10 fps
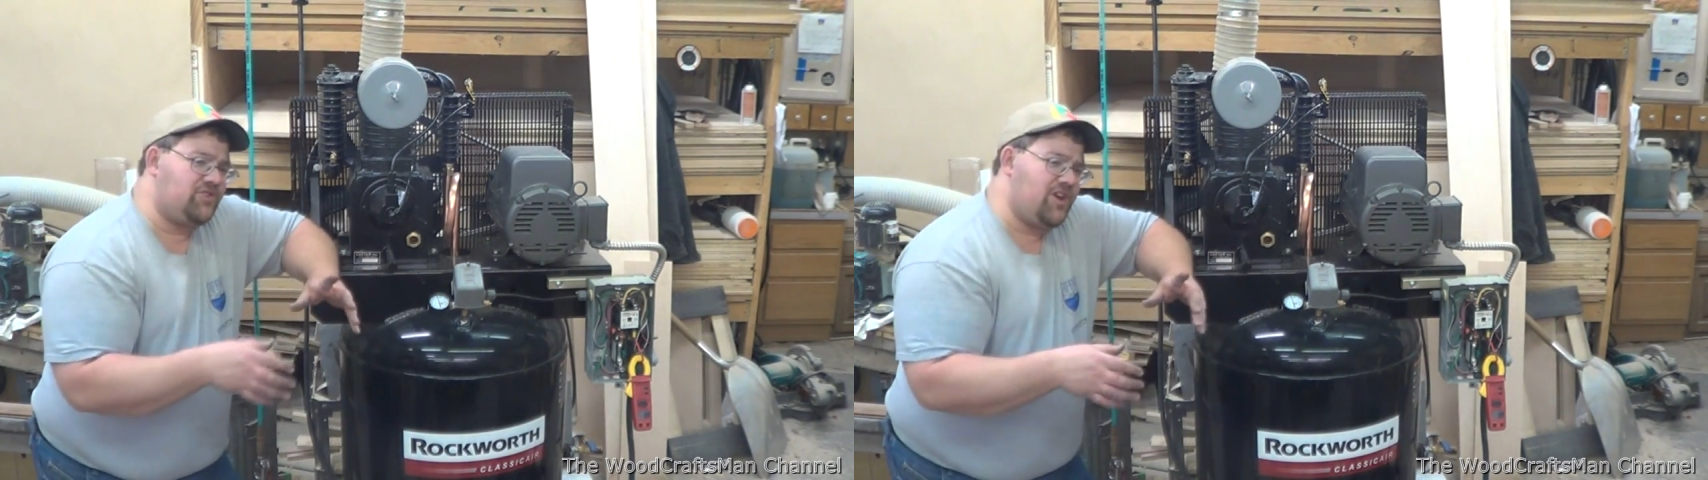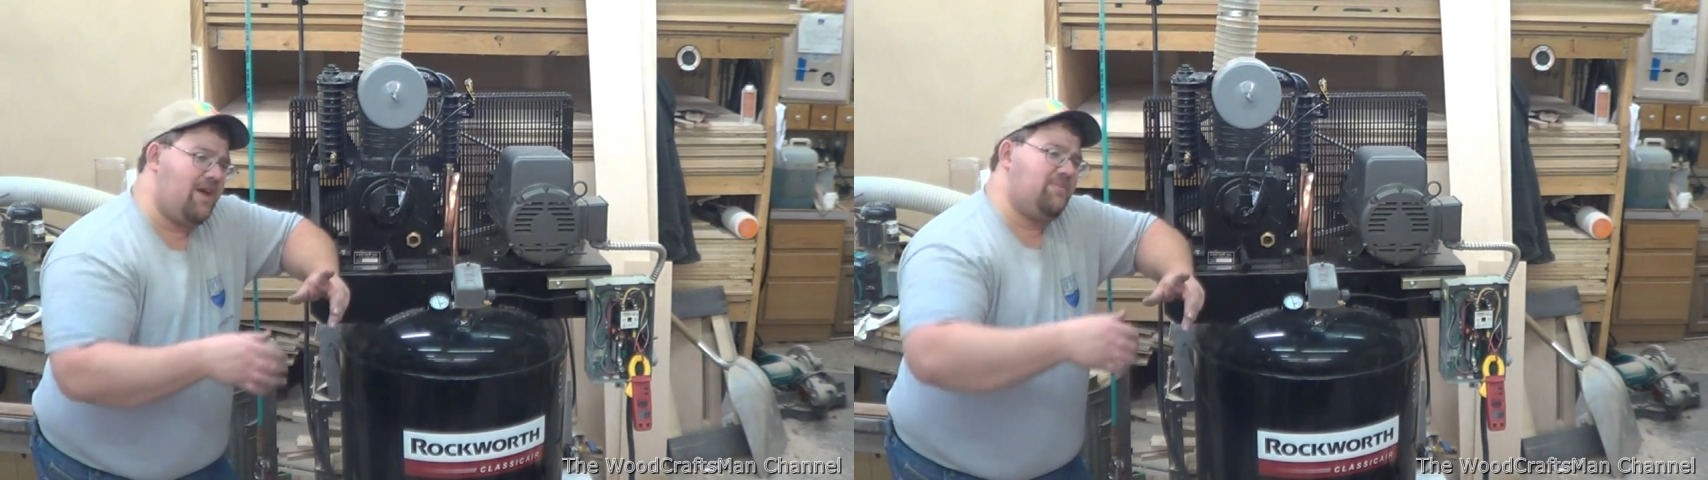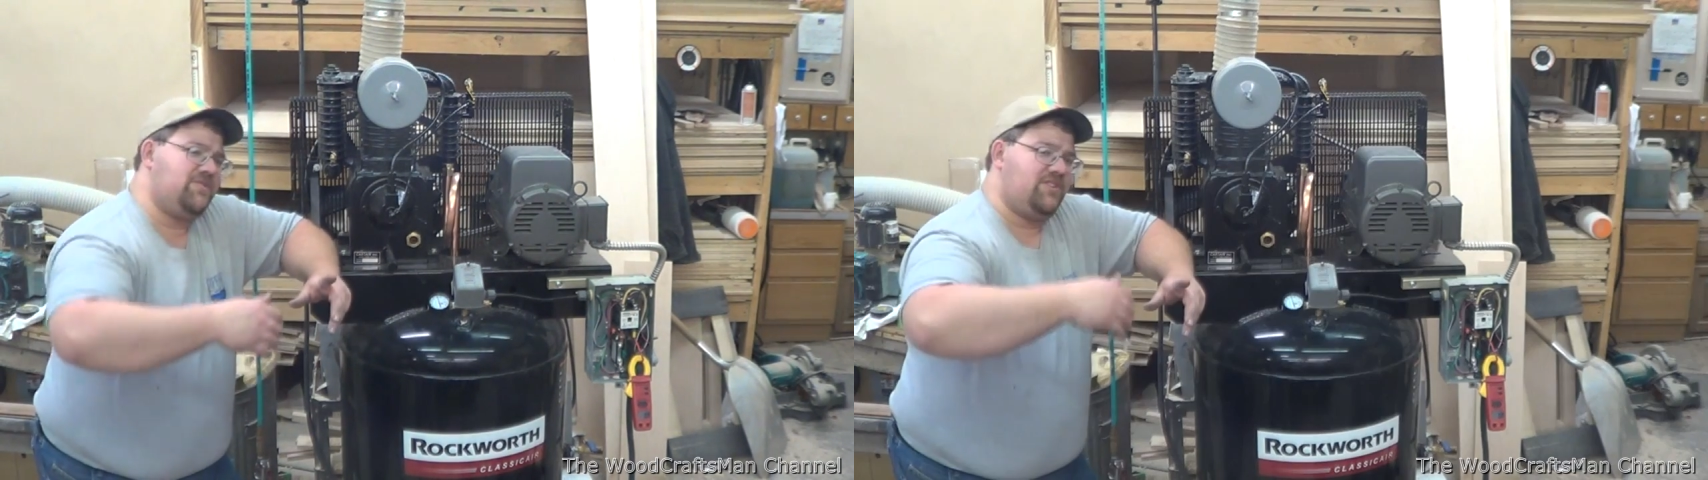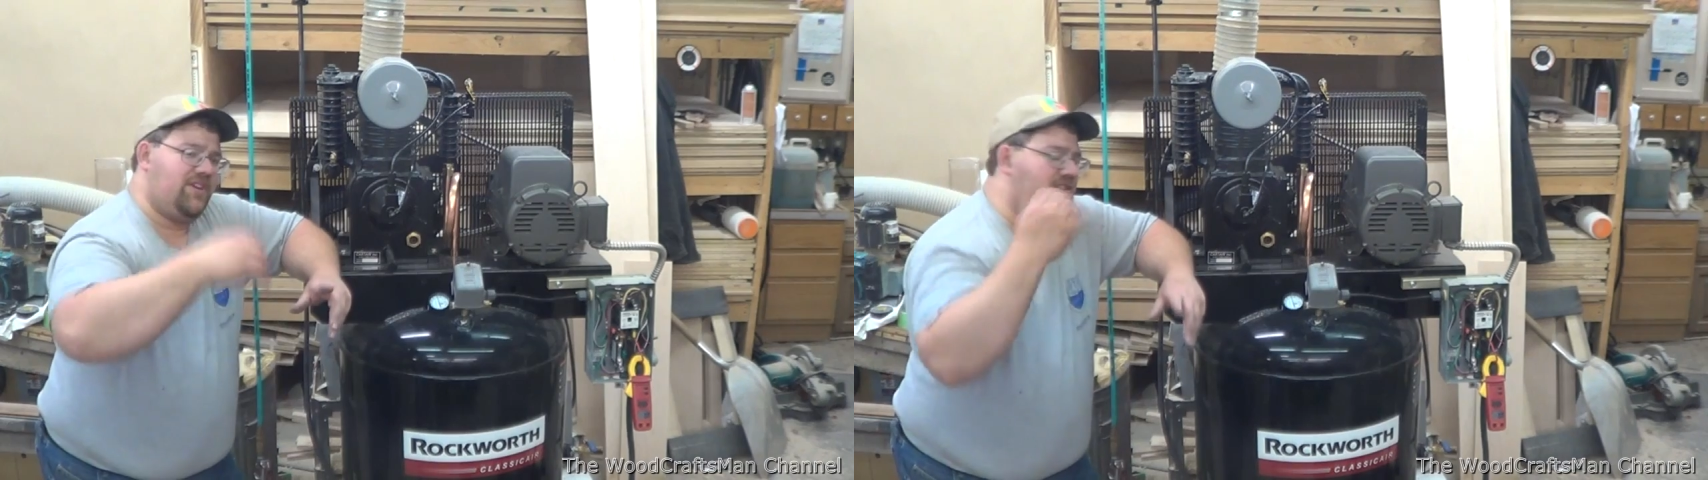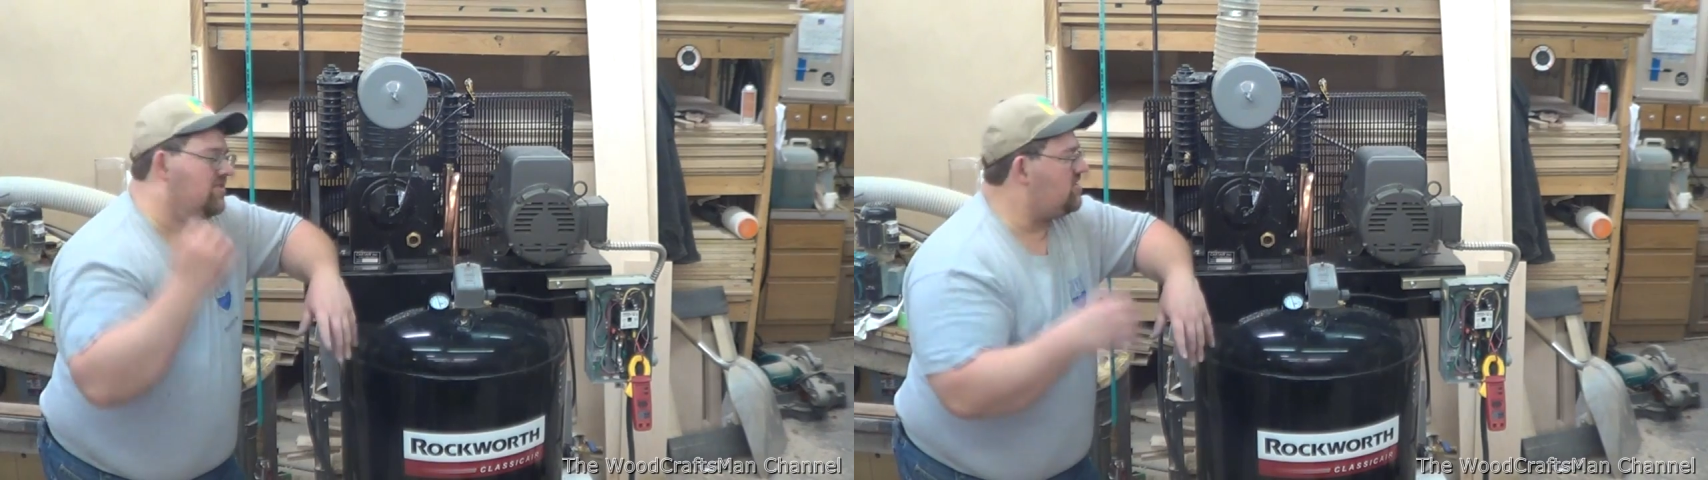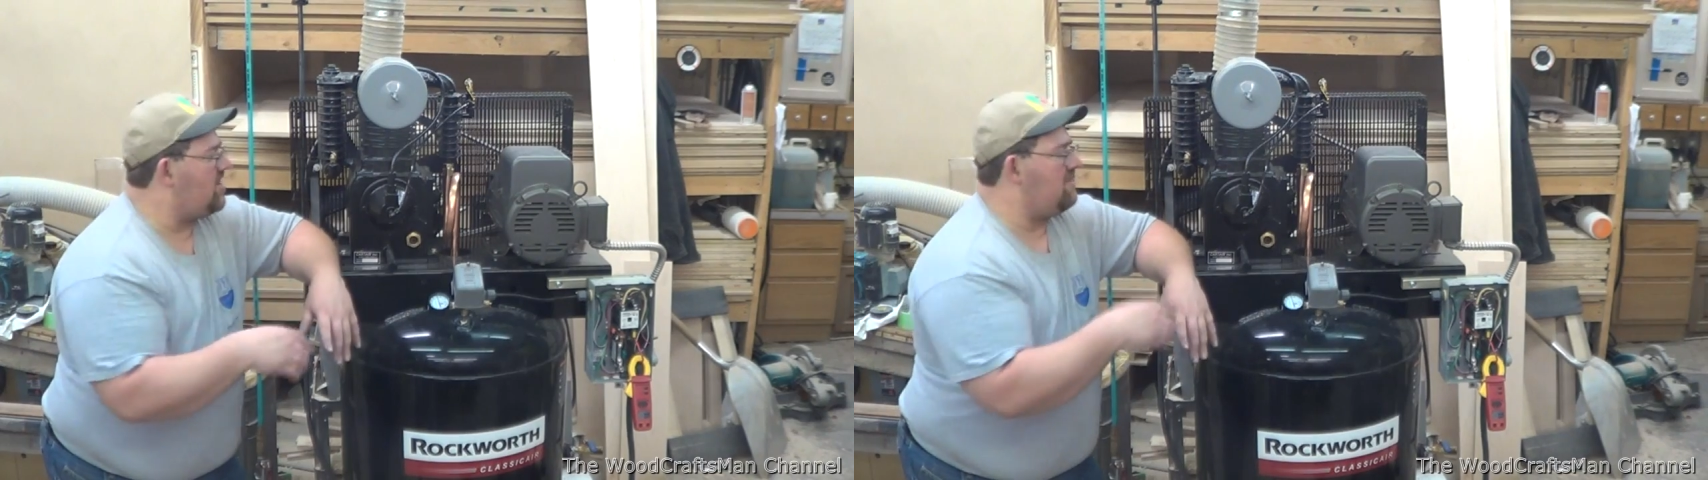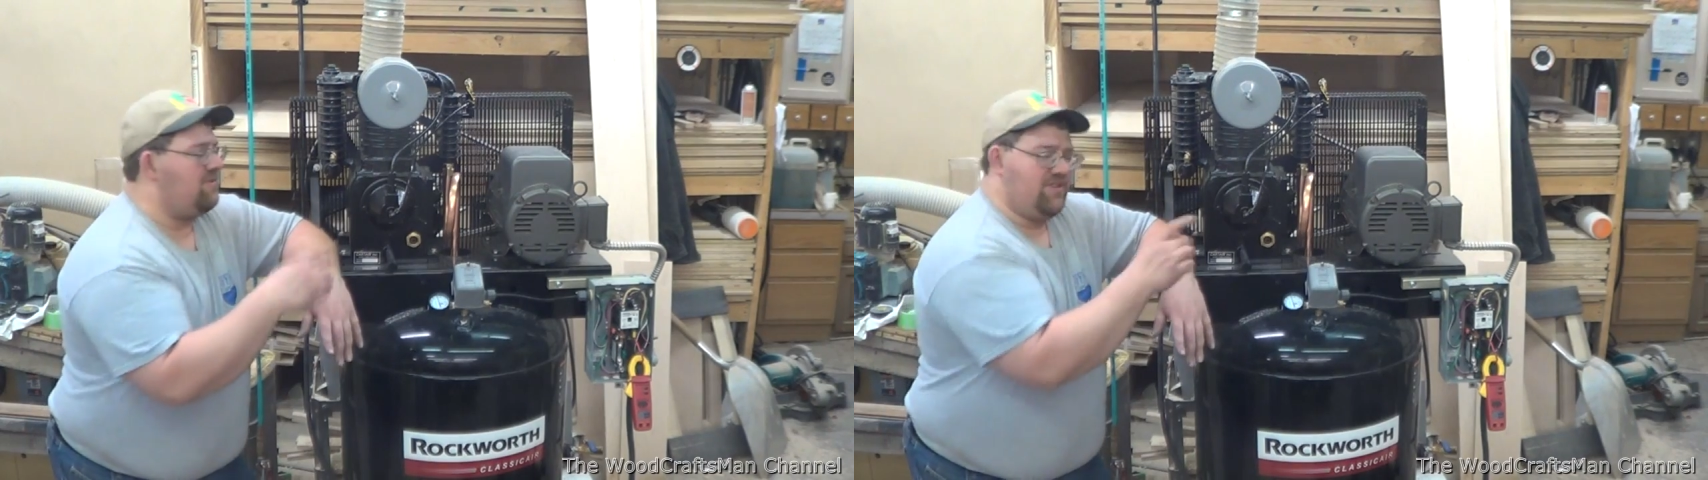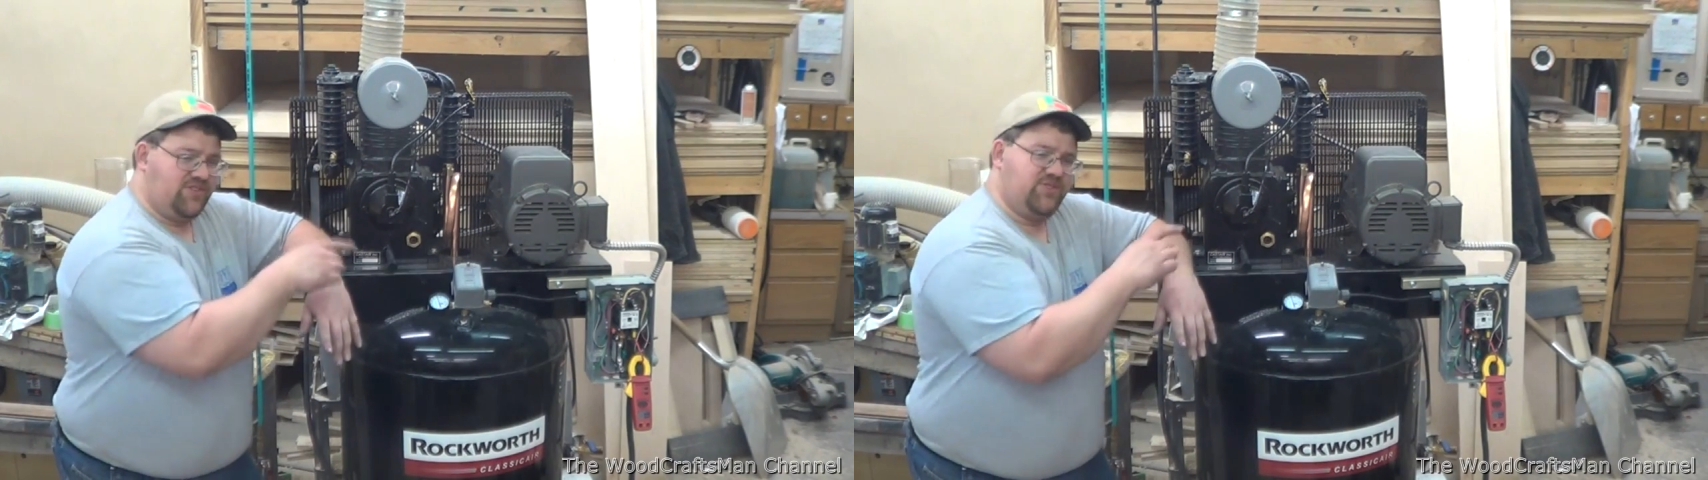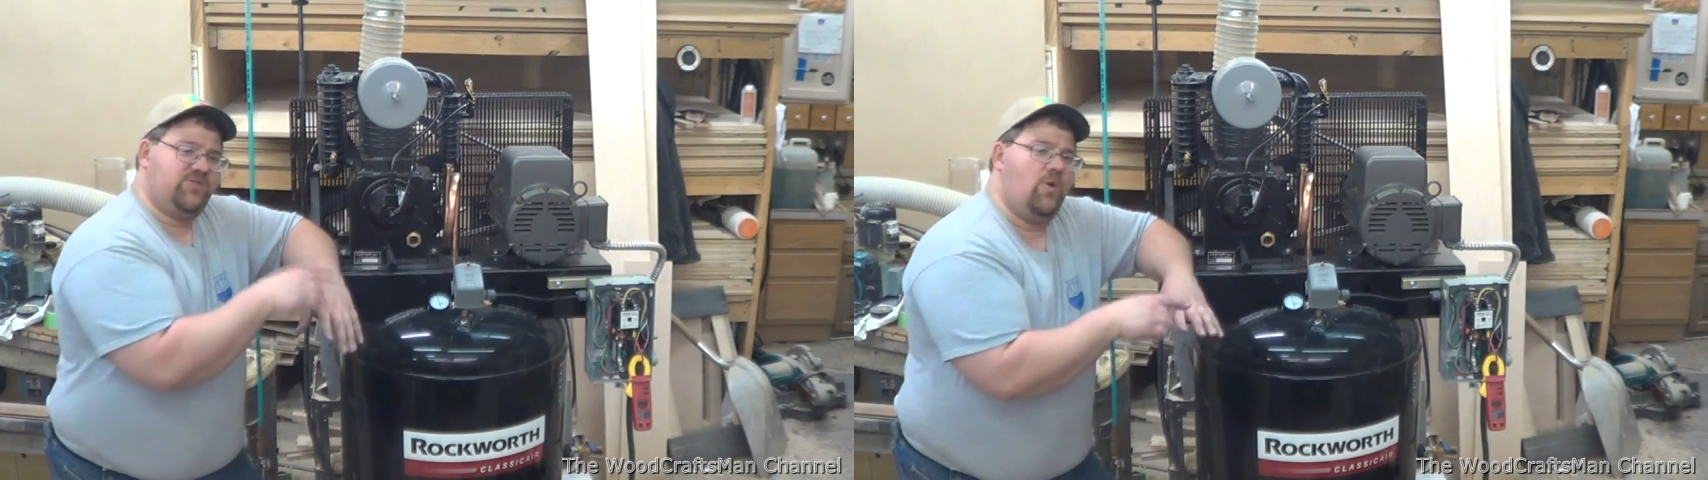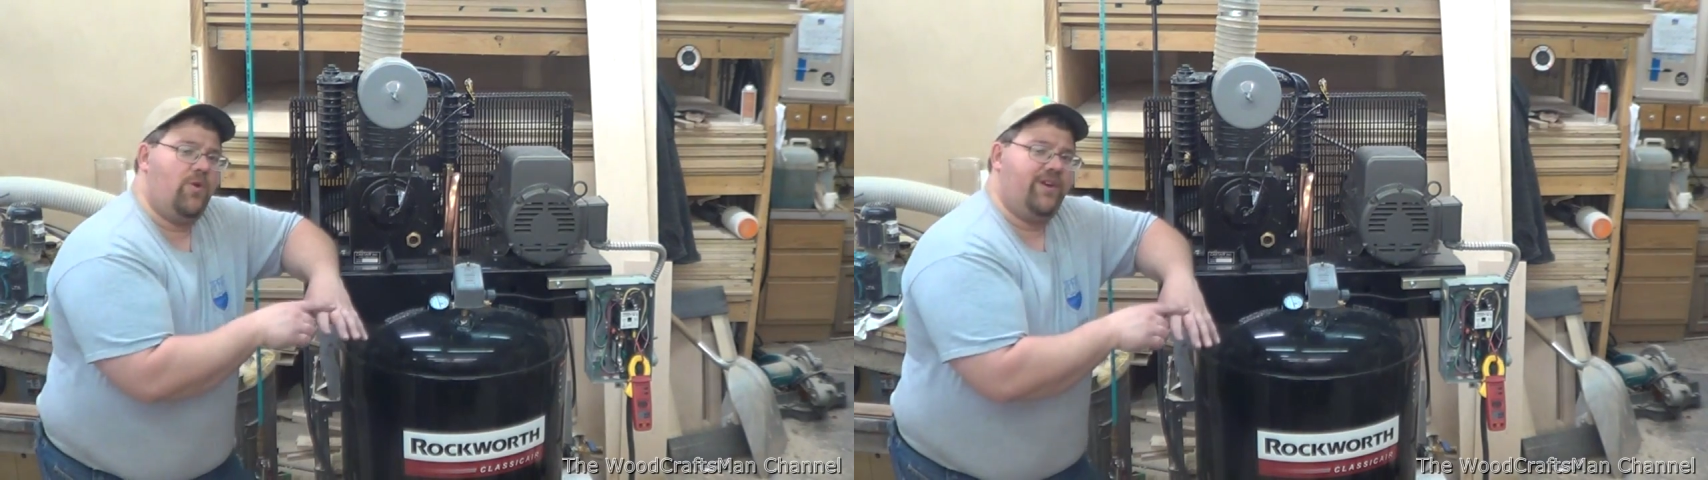shop is on the other side where this
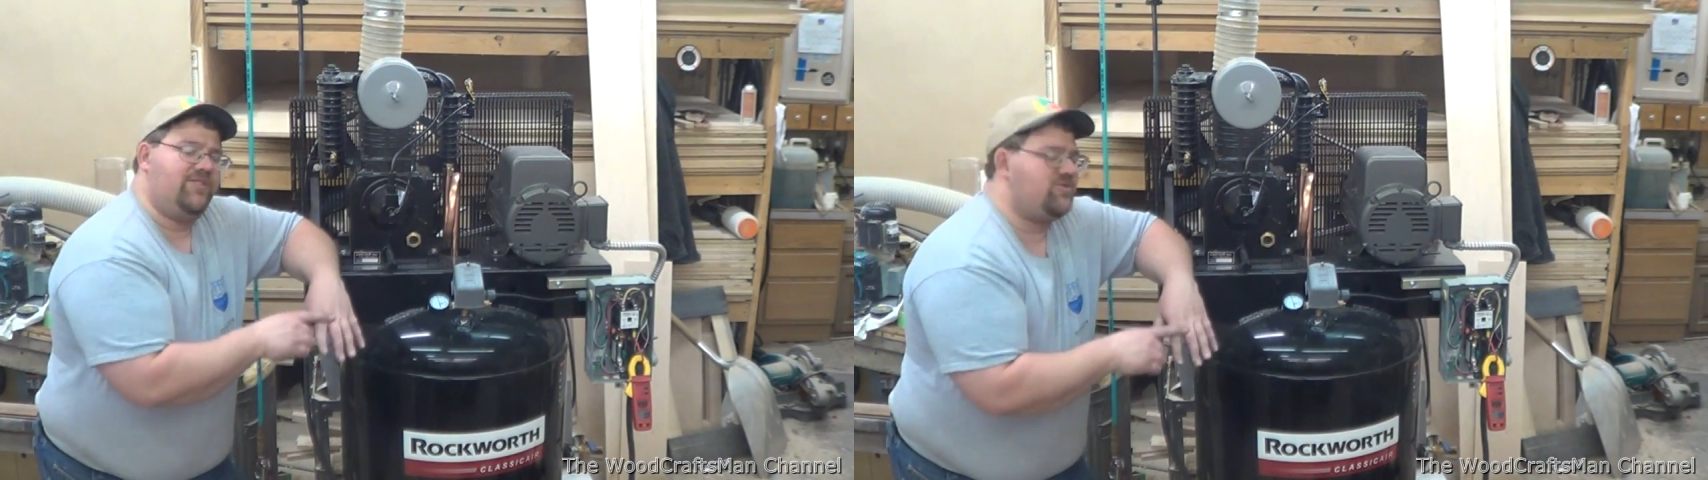is going.